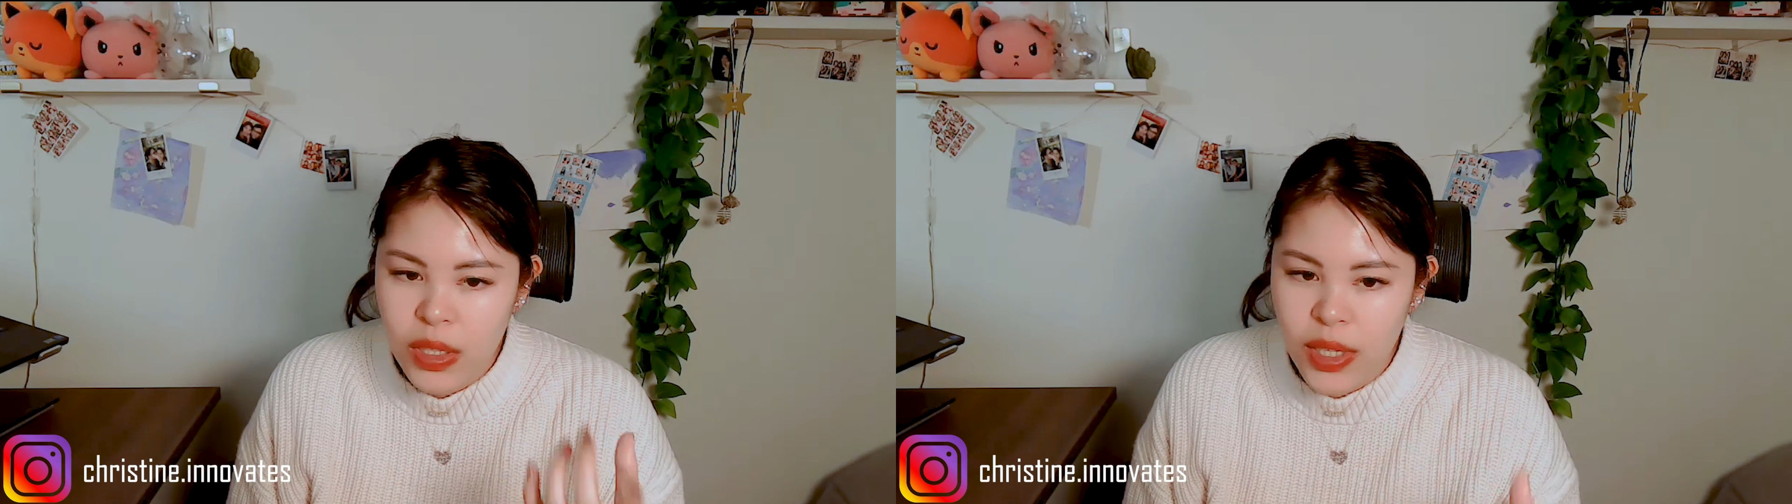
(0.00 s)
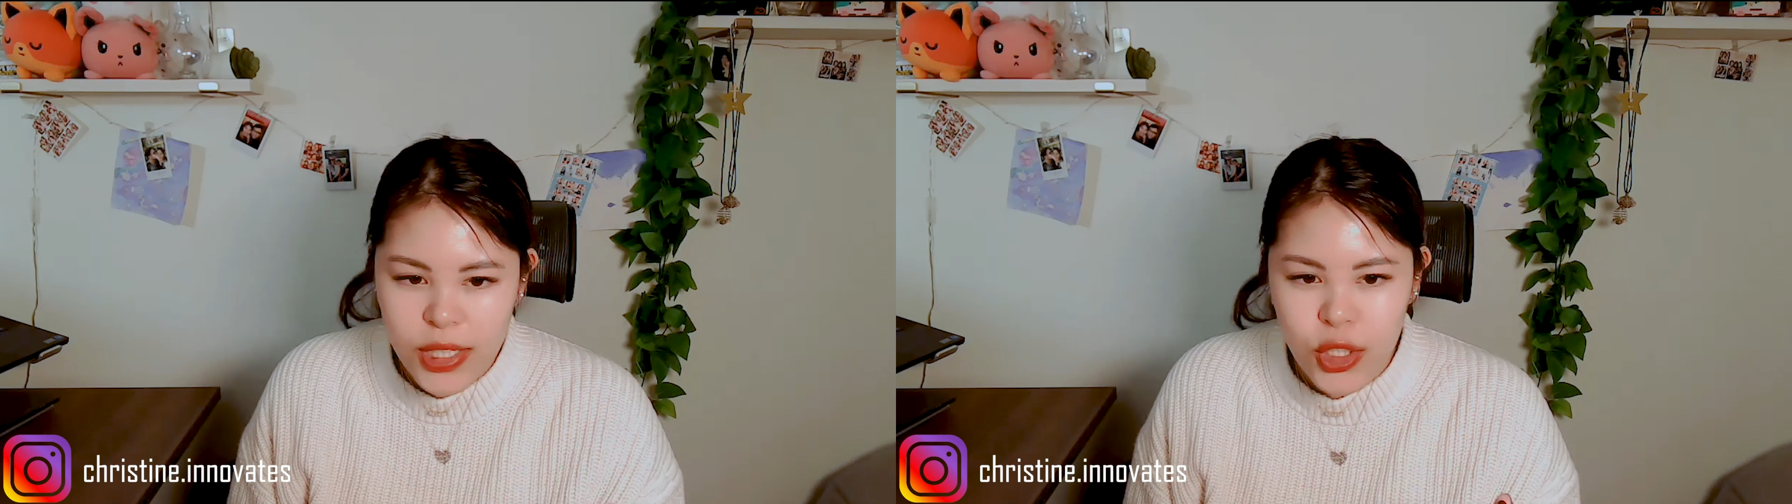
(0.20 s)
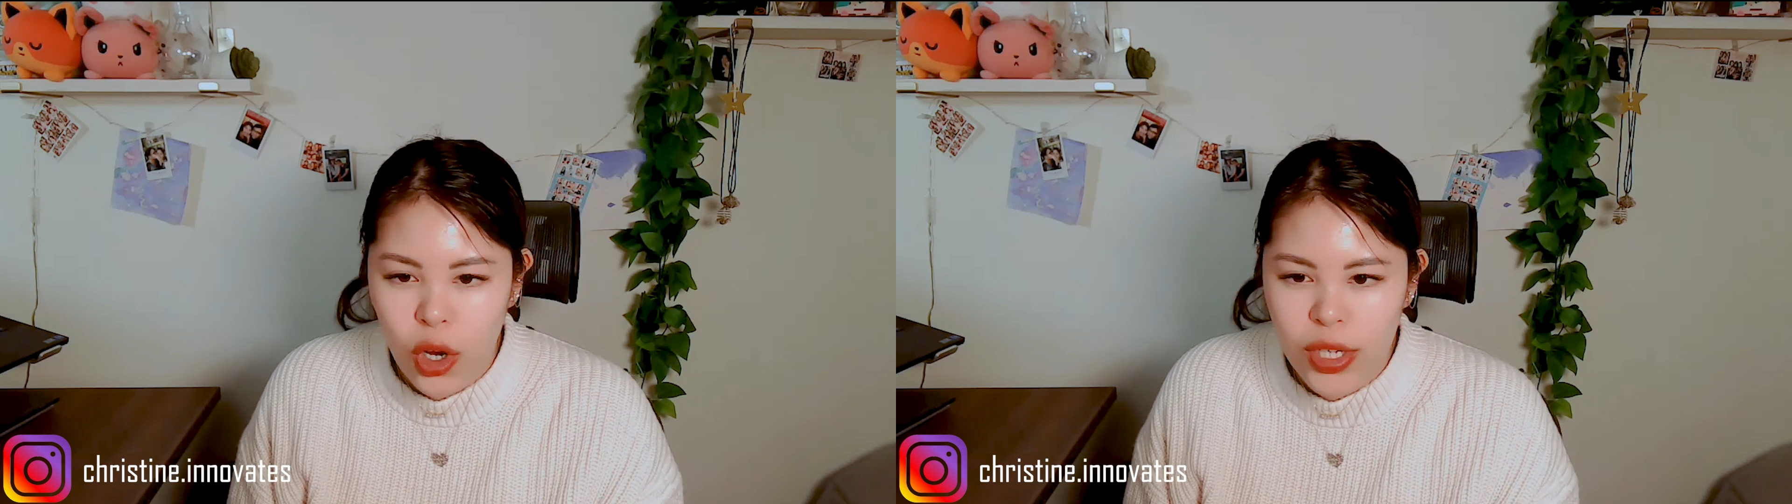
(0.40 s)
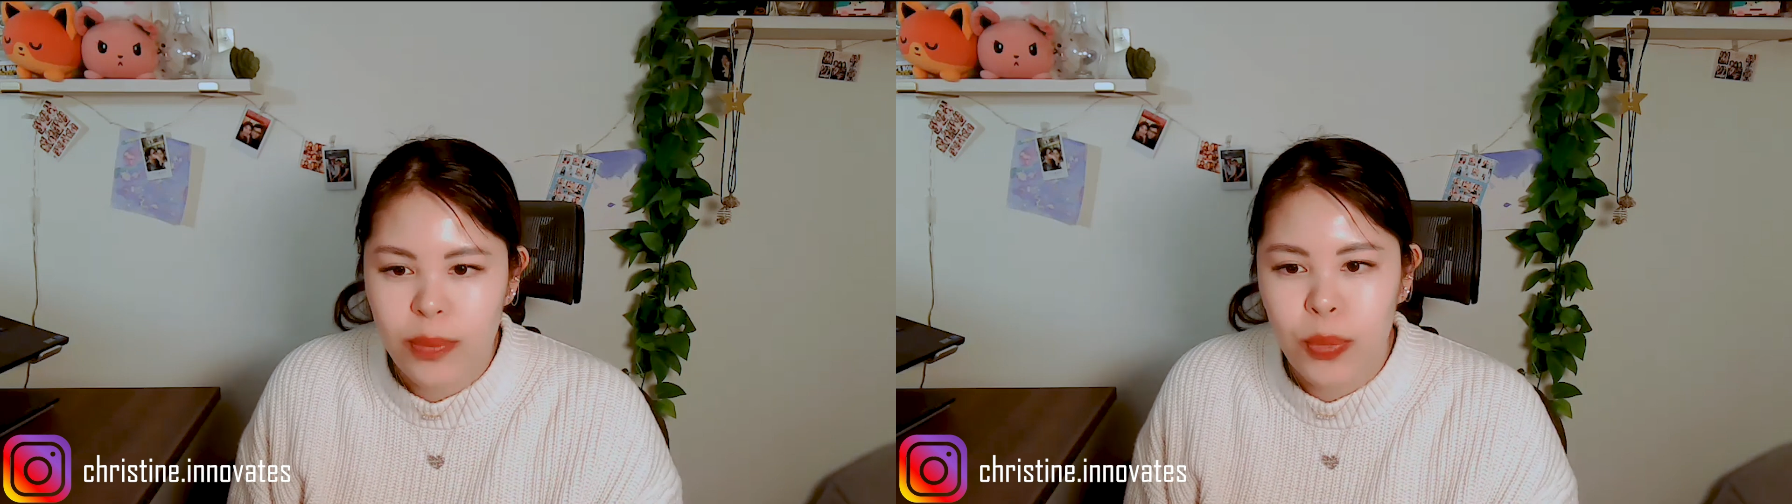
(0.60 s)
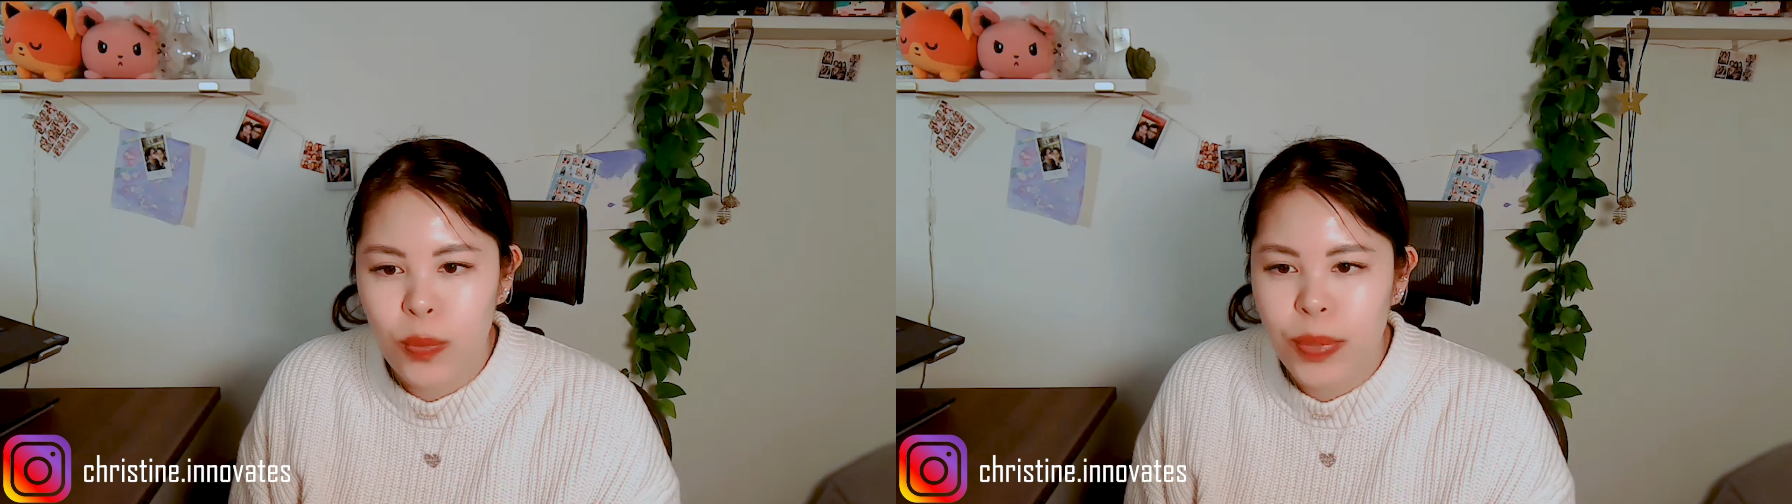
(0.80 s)
like
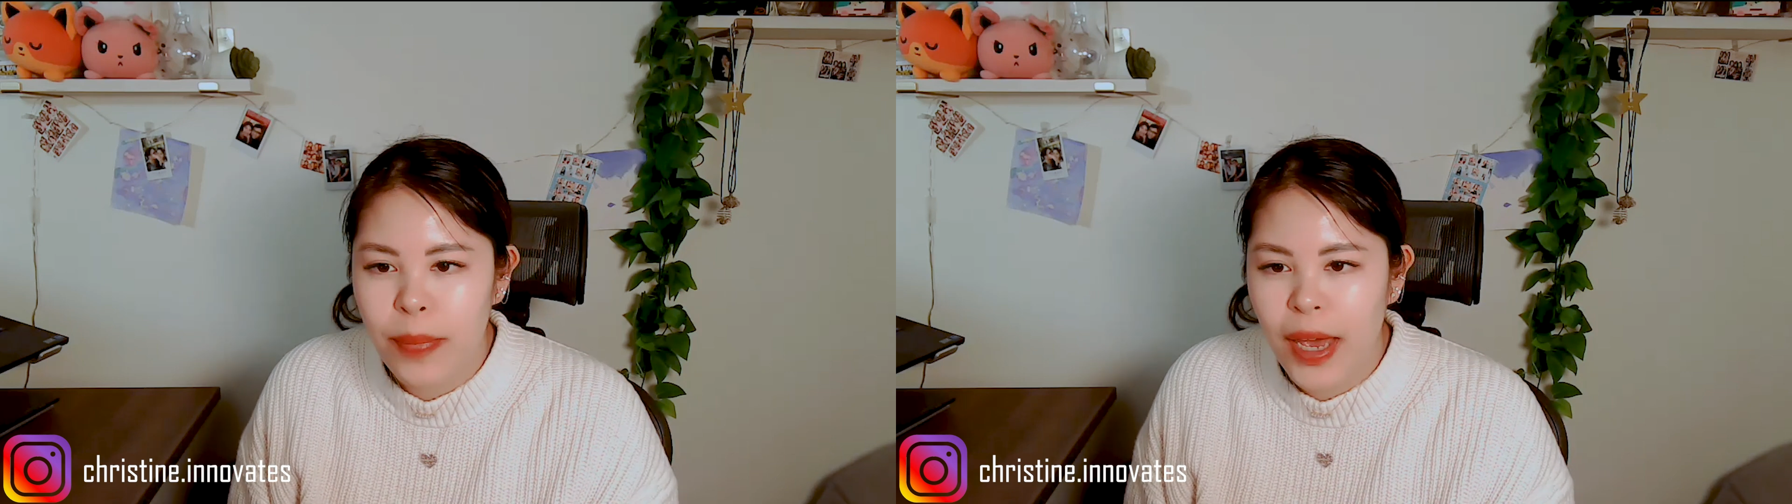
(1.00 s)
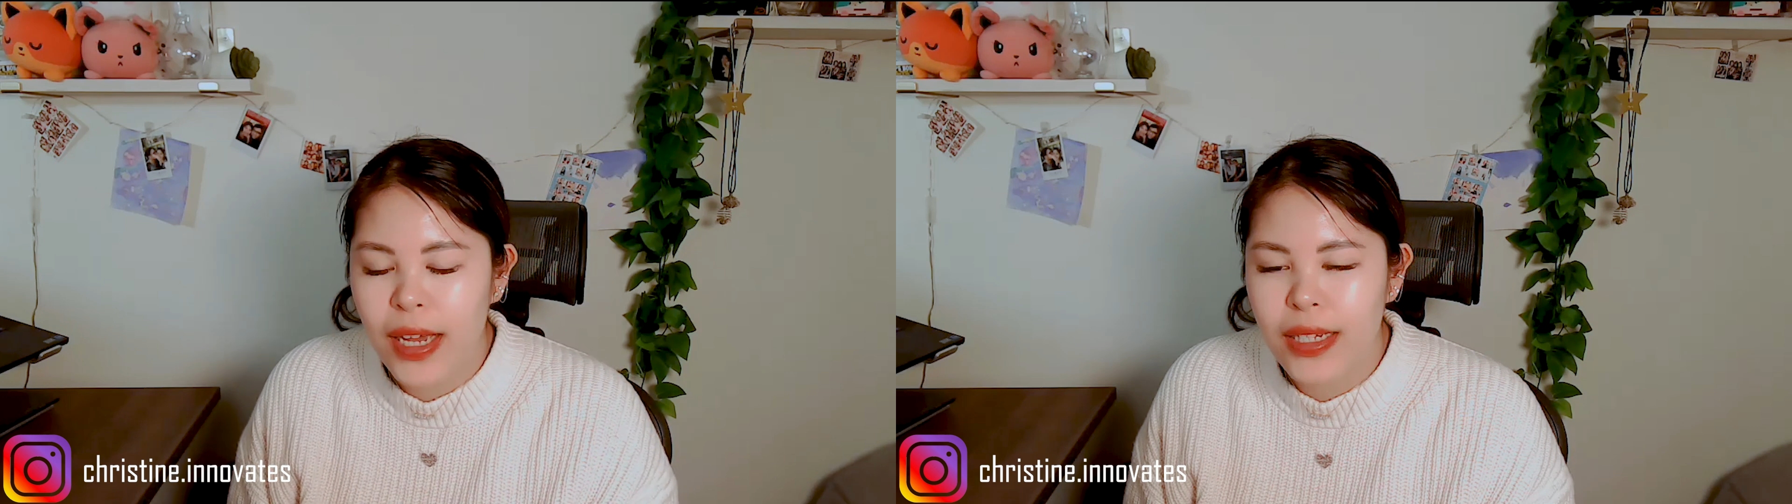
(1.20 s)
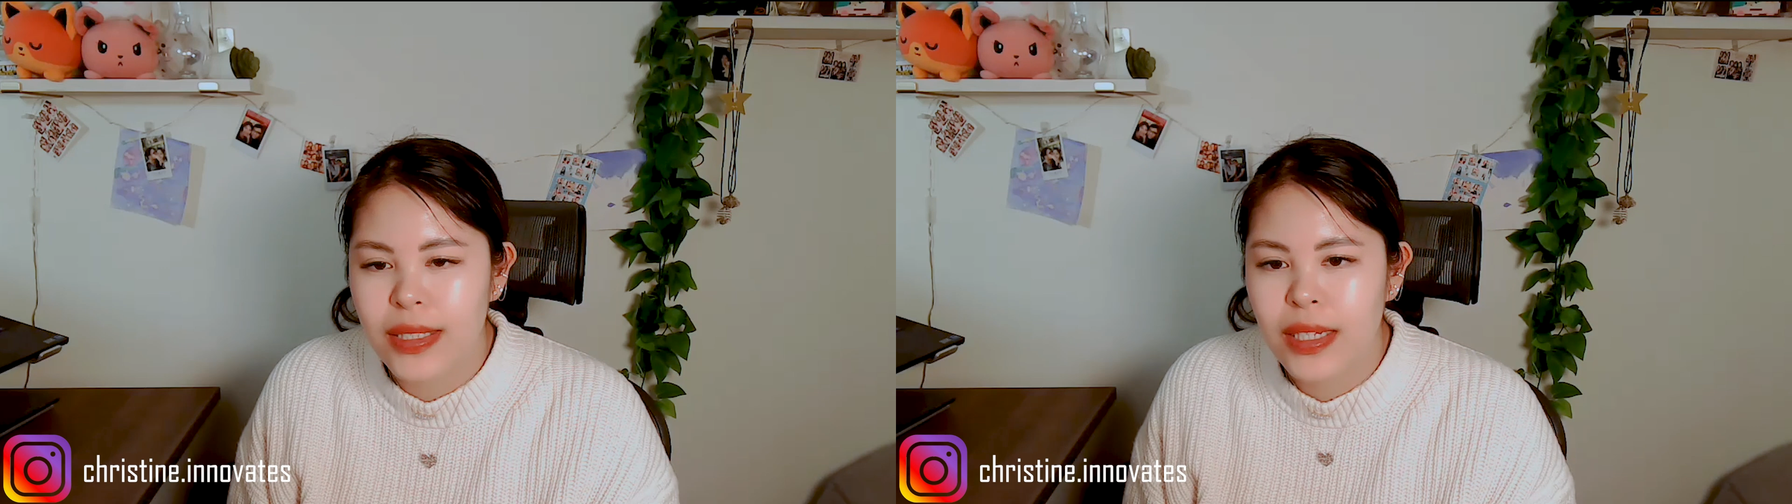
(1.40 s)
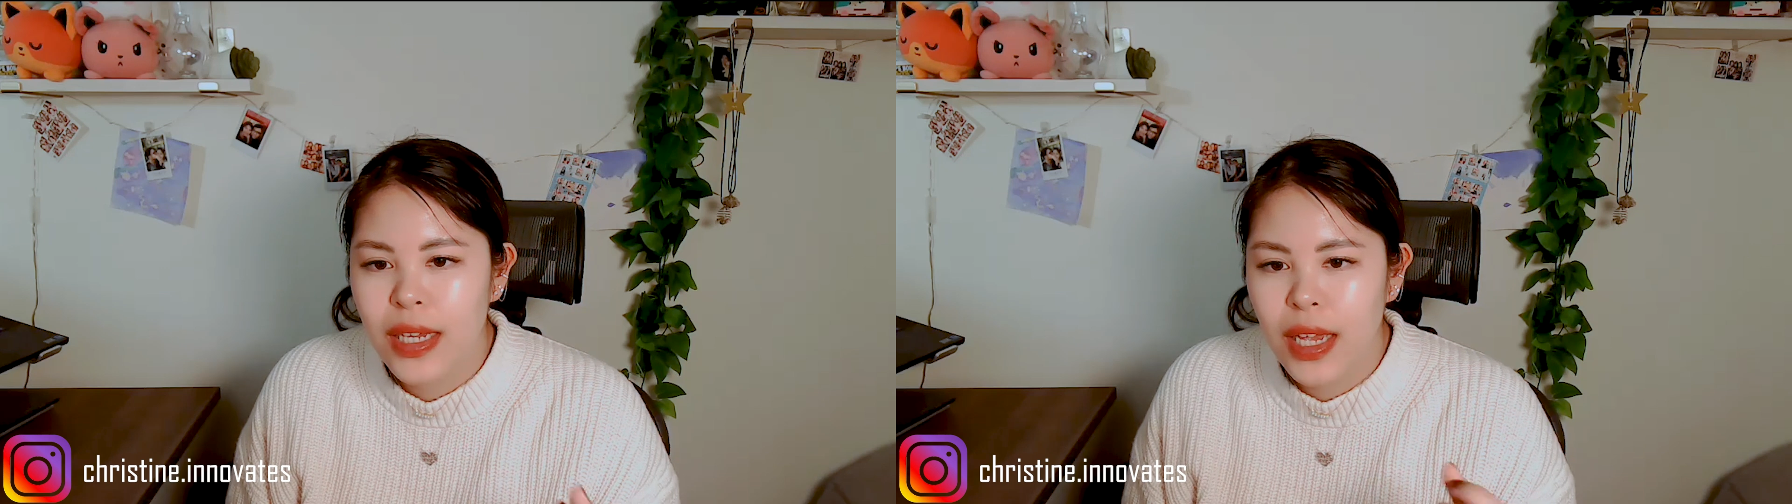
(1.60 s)
doggy poopy bags,